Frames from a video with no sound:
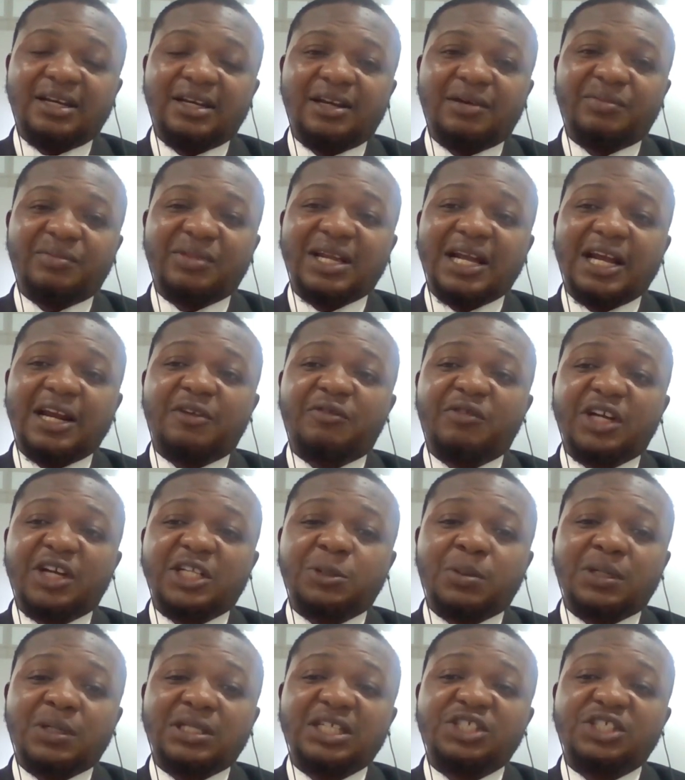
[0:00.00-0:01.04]
Um, the kind of
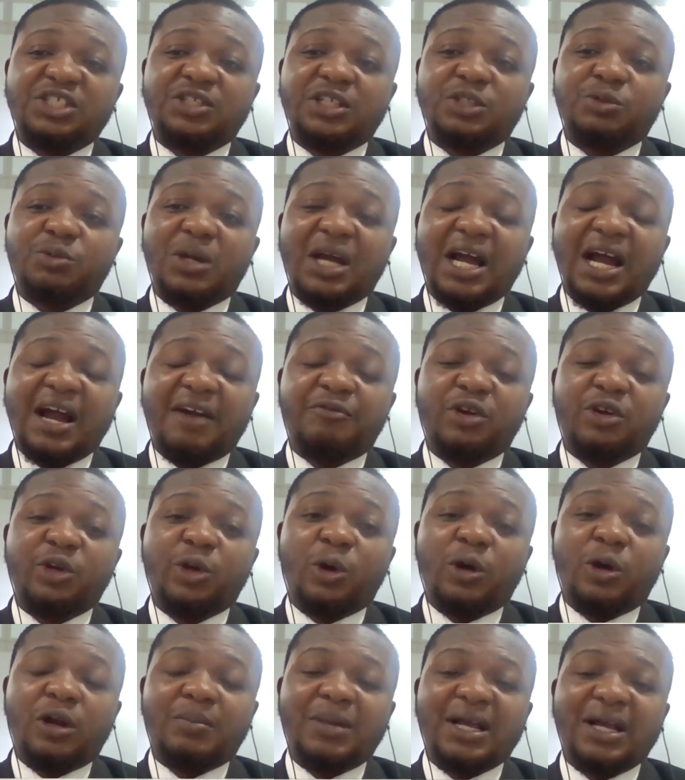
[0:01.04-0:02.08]
expectations we have on the
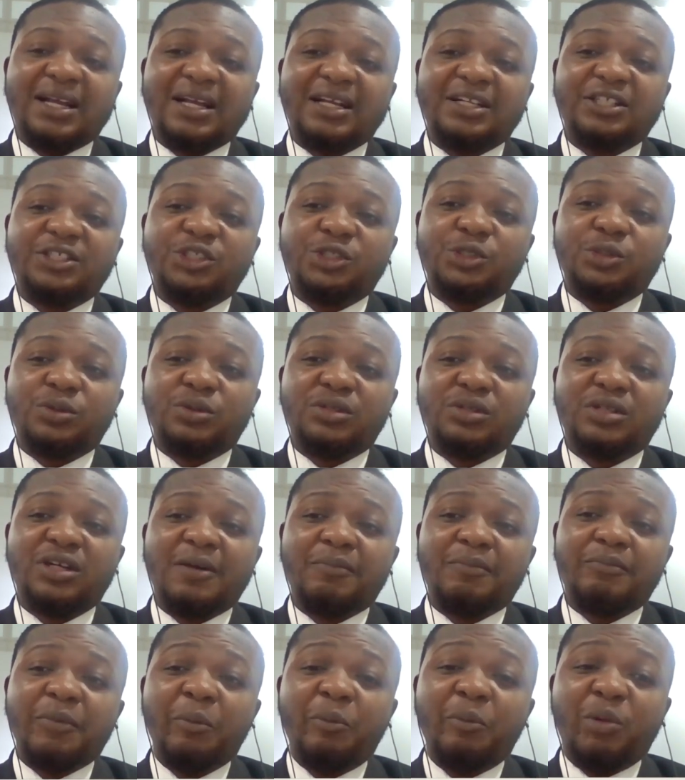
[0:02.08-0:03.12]
oil market should
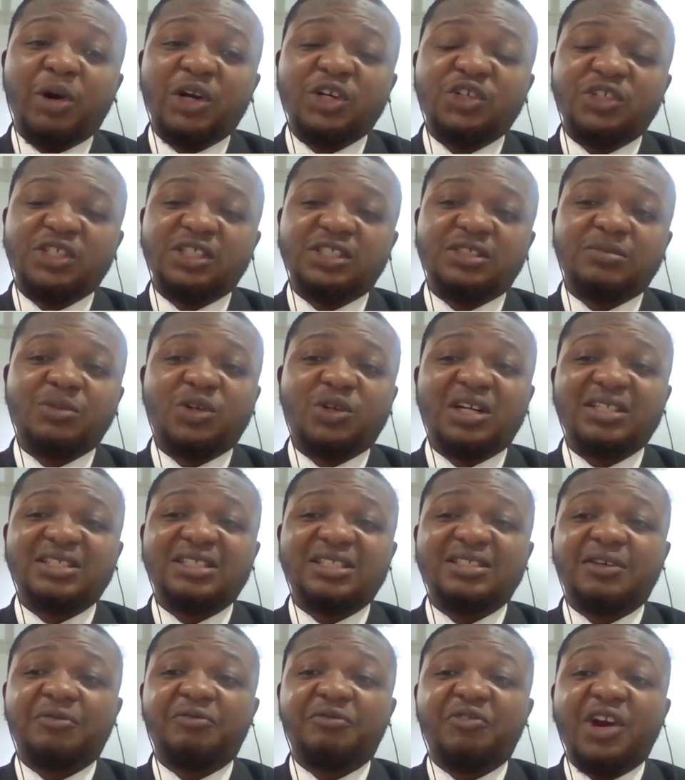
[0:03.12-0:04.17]
be moderate, because
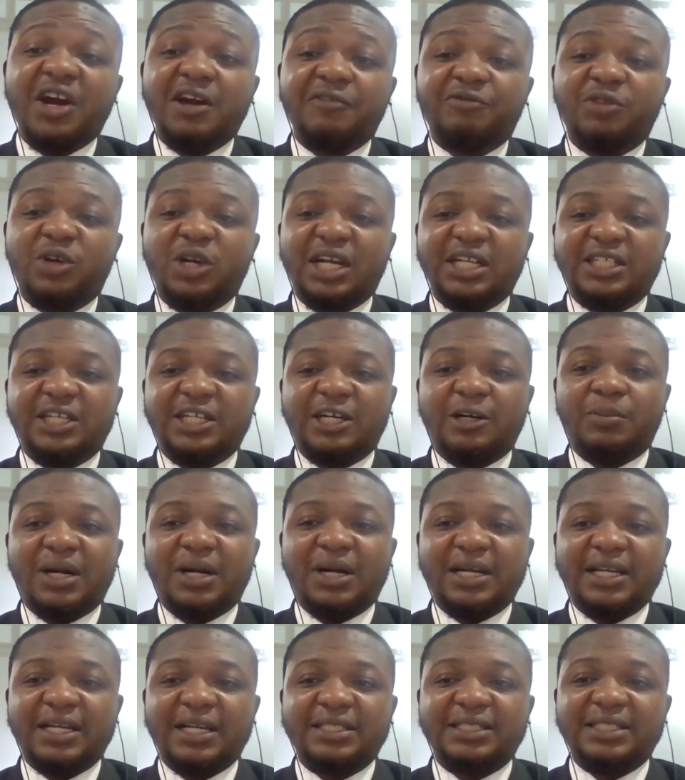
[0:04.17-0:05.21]
it's a very volatile
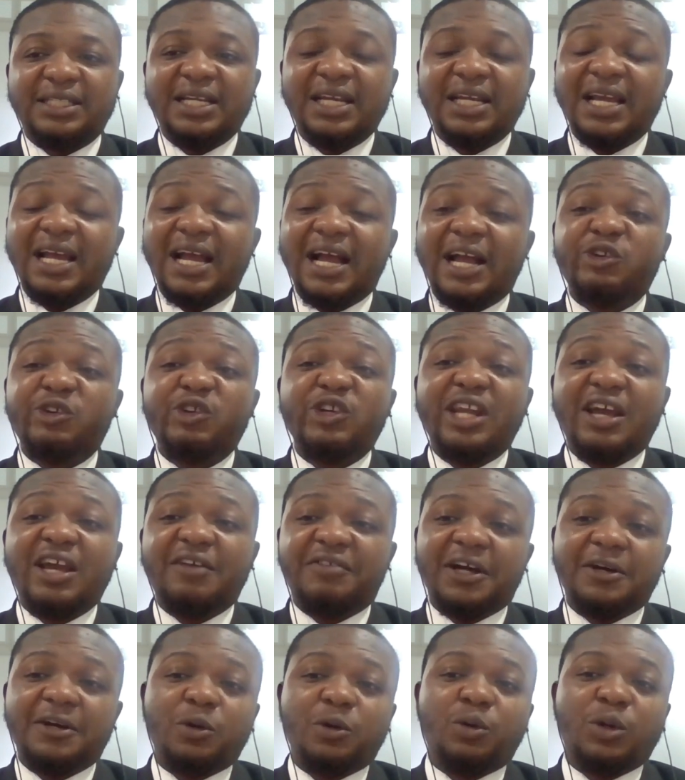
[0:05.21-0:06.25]
market and you
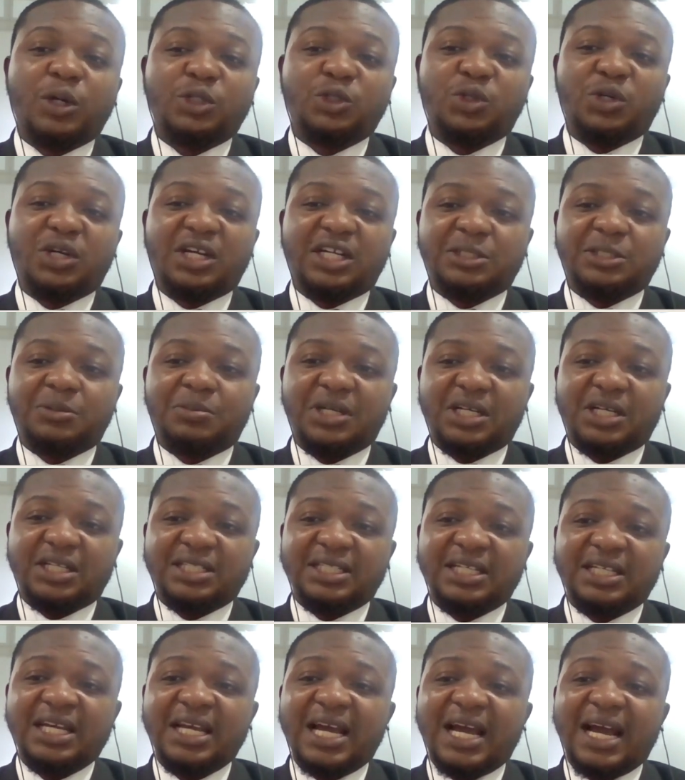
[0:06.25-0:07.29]
never know what to expect.